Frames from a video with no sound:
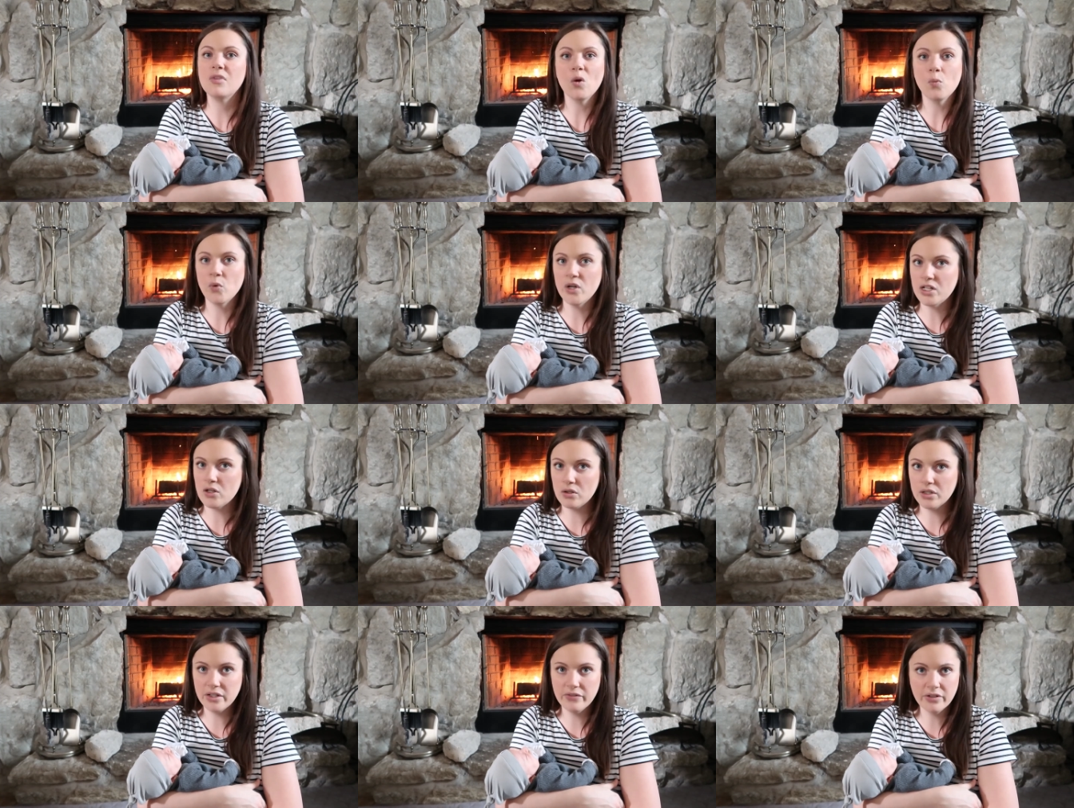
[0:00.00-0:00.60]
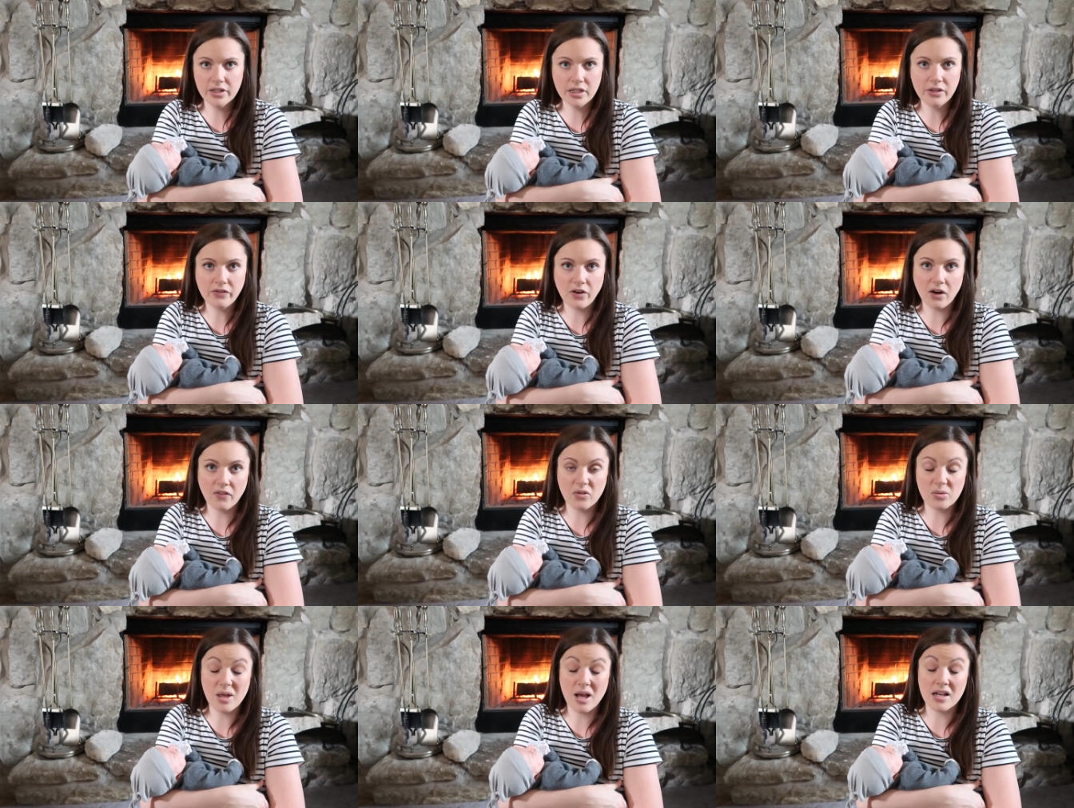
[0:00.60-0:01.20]
We don't live very
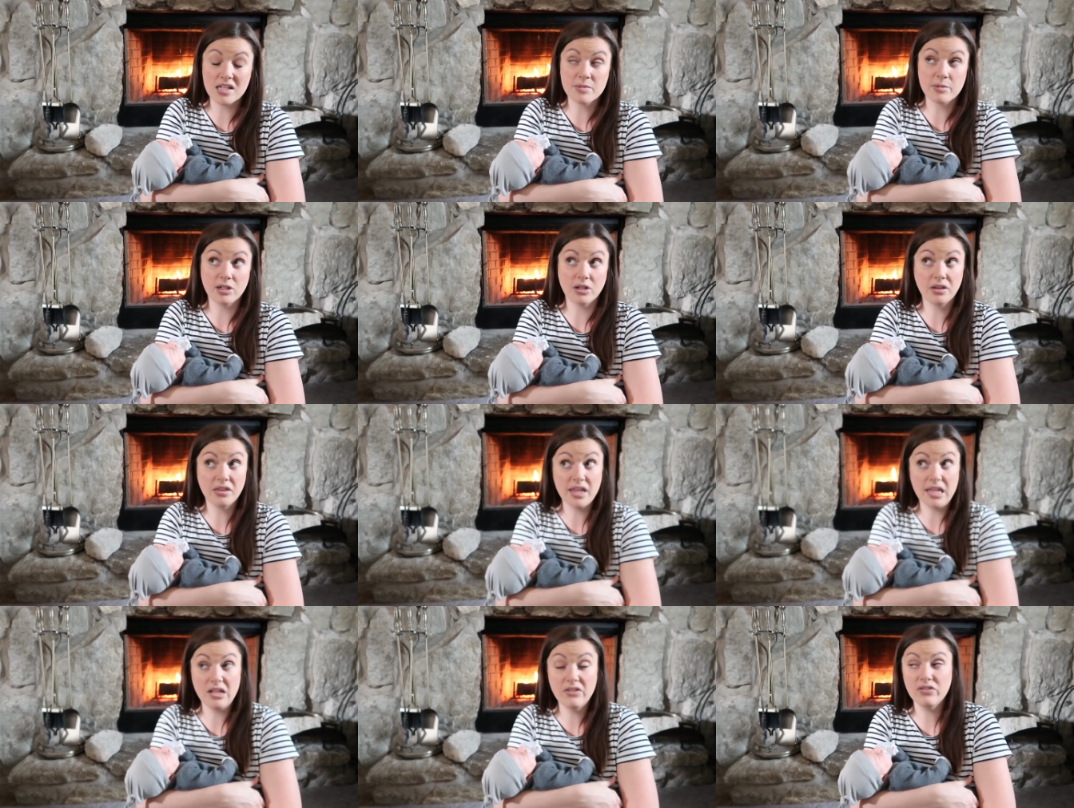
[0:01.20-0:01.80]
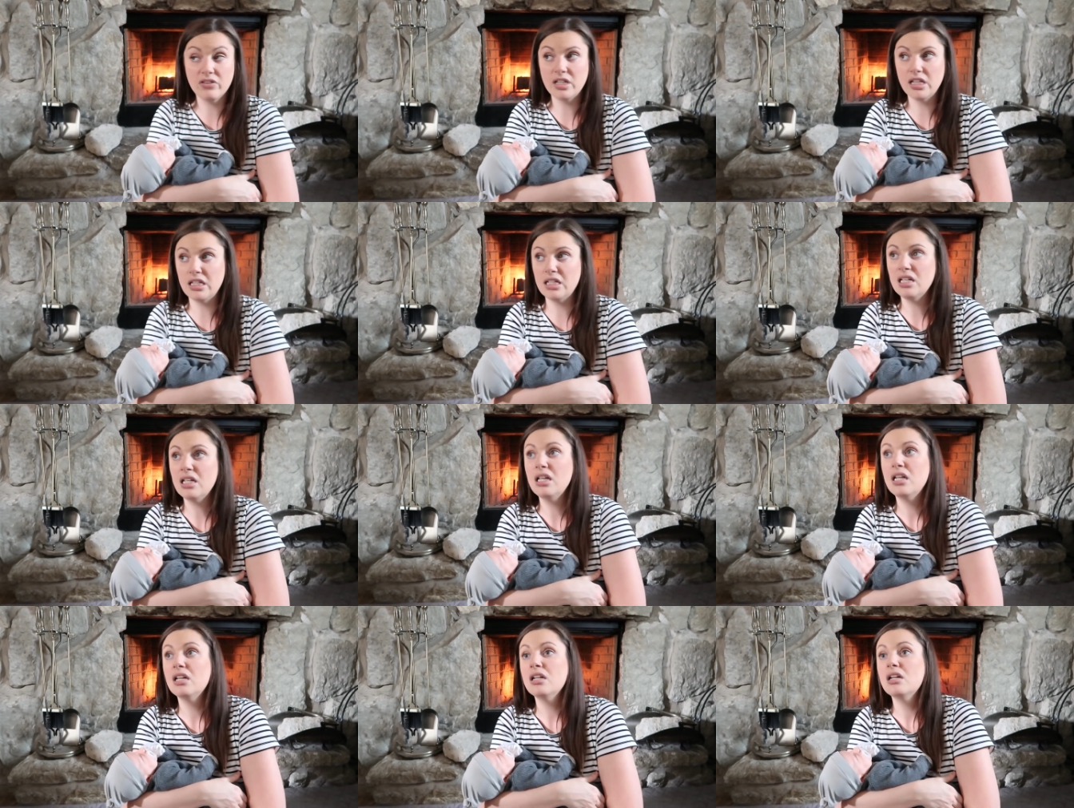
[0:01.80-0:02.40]
far from the hospital, thankfully.